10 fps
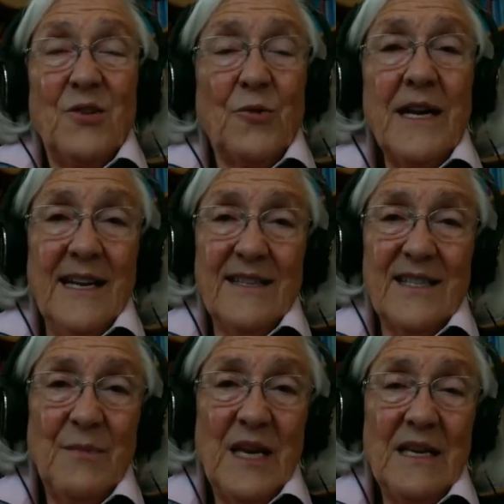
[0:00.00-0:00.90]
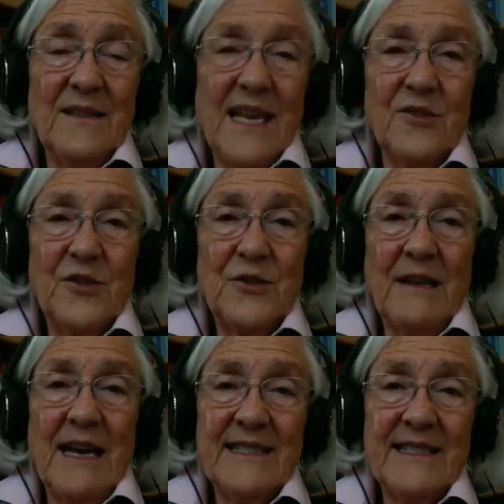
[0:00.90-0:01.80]
trait needs to be
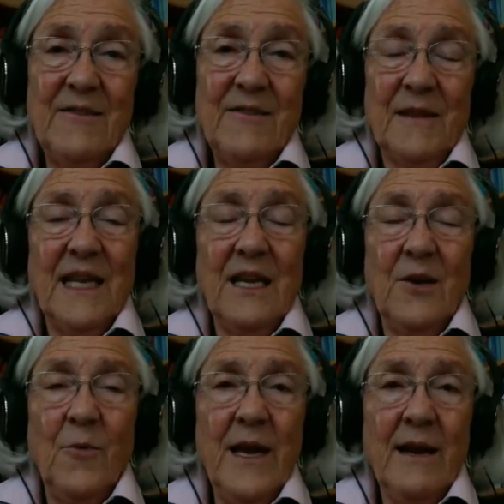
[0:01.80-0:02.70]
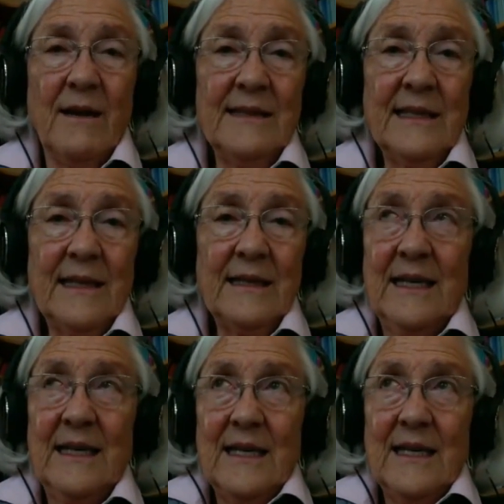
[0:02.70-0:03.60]
contextualized. I don't think we are
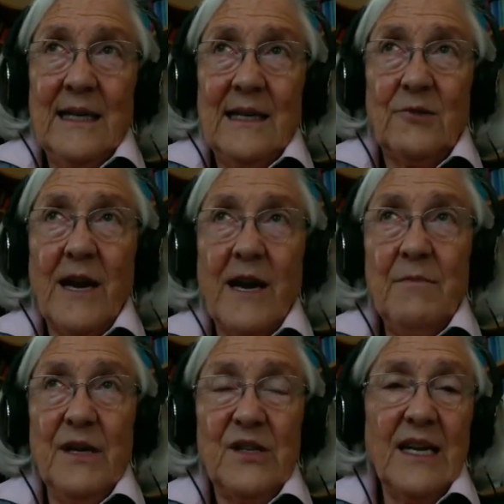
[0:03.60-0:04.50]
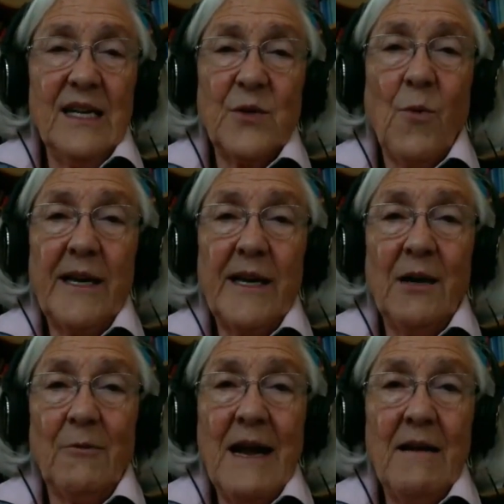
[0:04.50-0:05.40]
little trait machines
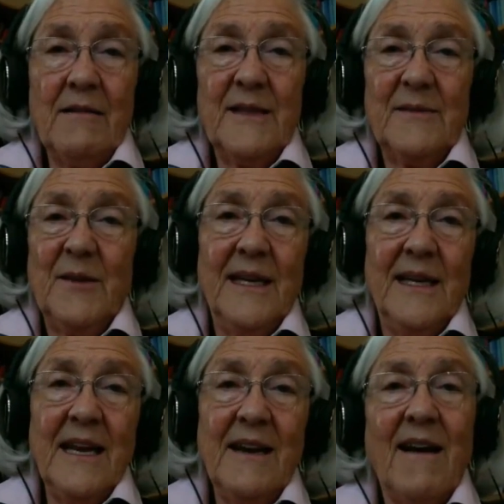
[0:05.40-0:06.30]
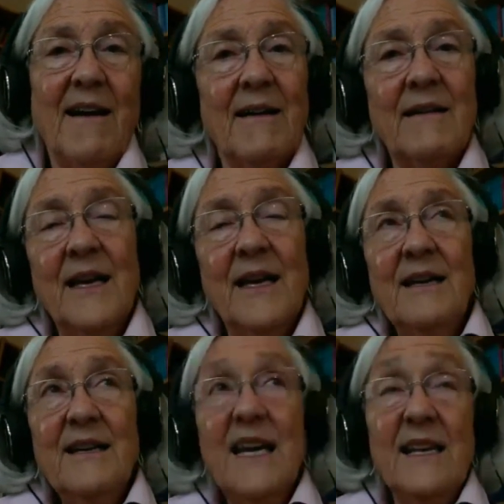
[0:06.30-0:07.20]
walking around getting our
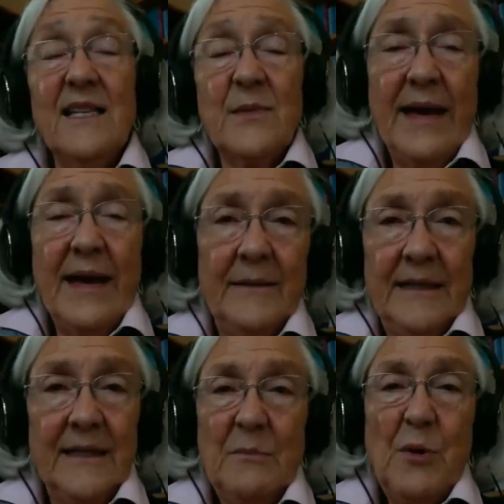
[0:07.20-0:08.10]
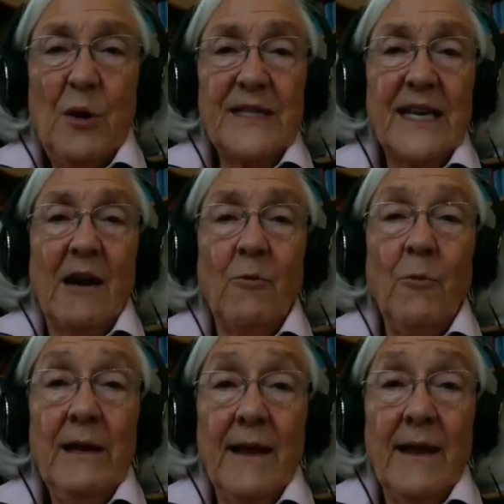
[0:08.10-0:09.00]
needs met and imposing our
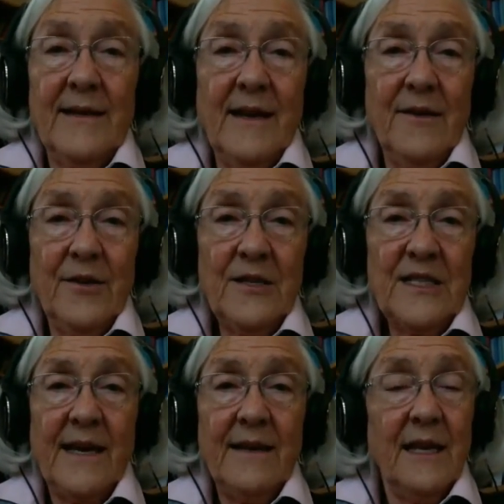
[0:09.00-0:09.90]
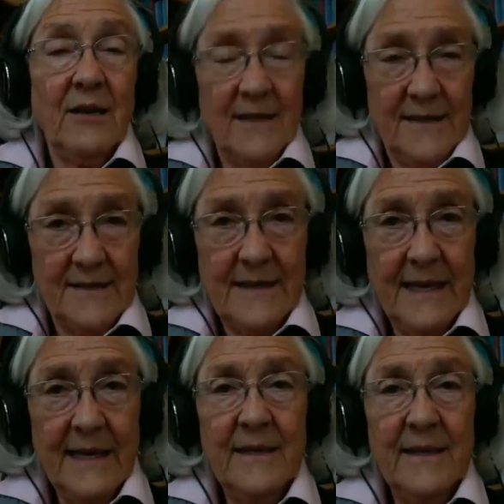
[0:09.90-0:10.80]
will on others. I think
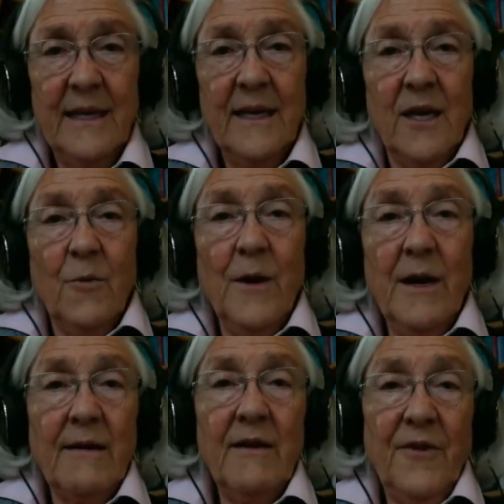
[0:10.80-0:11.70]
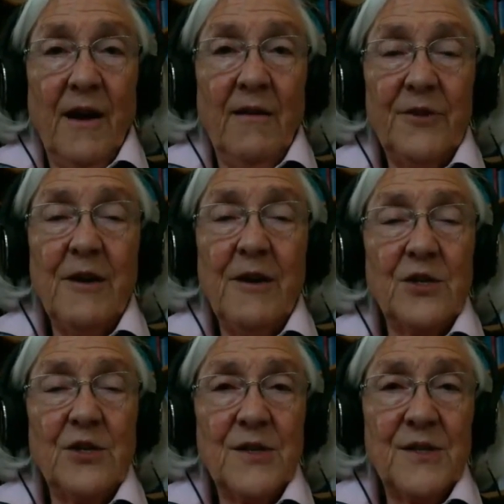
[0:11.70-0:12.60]
instead we're evolved
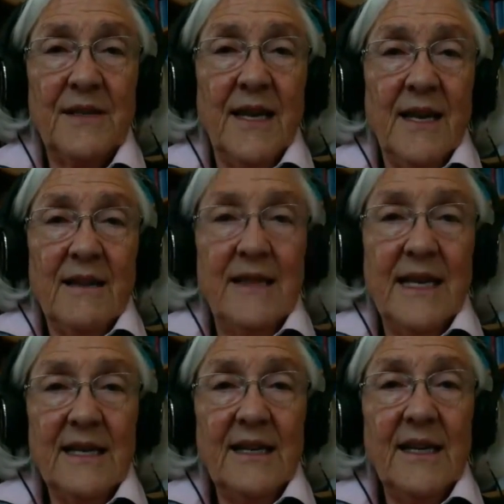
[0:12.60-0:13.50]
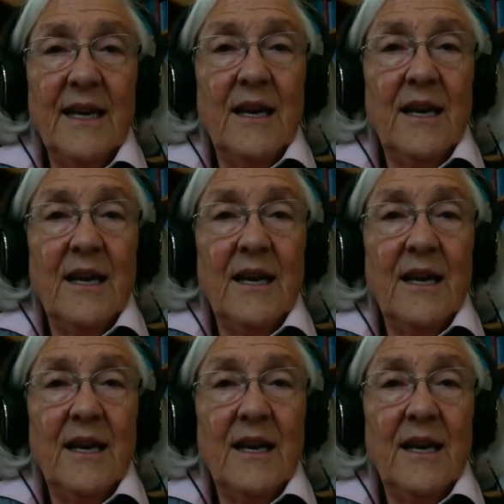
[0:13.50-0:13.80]
creatures that